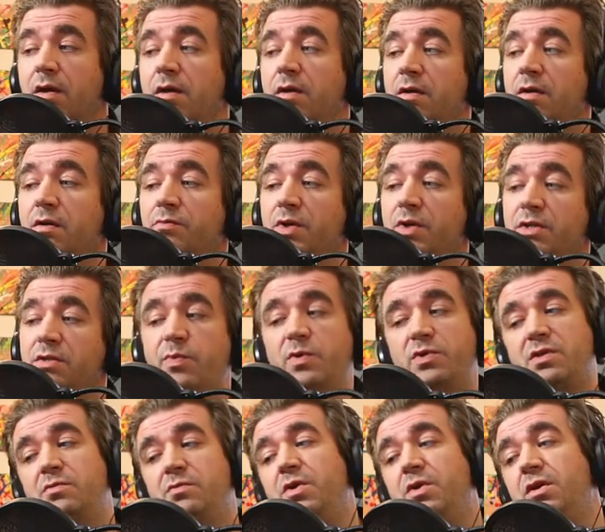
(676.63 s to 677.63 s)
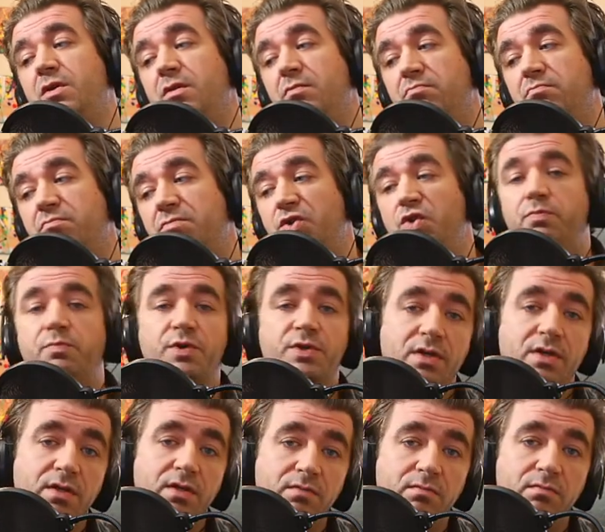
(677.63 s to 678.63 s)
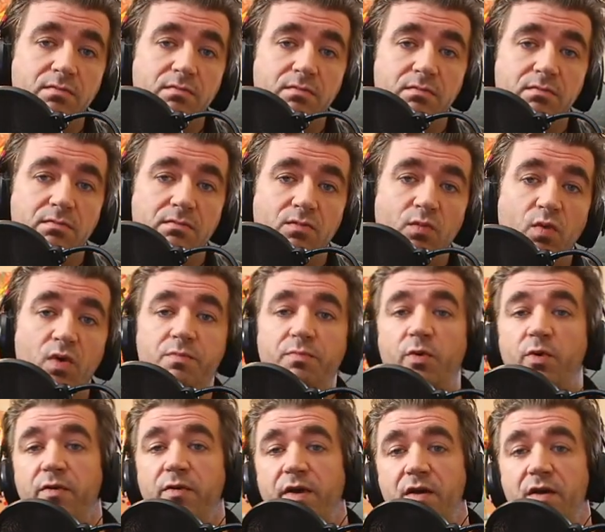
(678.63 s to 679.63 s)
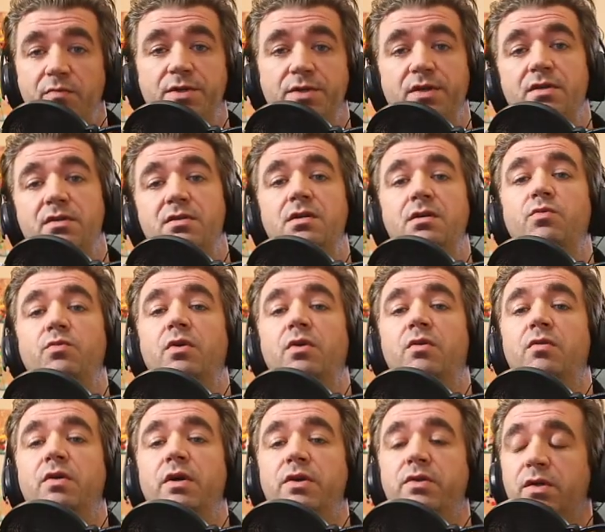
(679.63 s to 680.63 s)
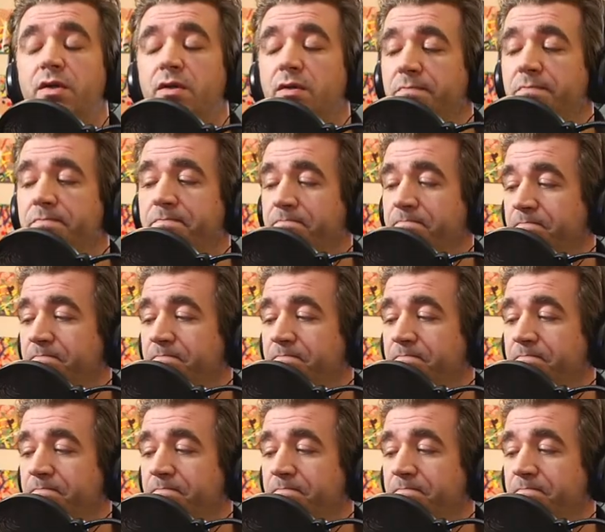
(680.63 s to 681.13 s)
It's supposed to be 2%, 1.5%, somewhere around there.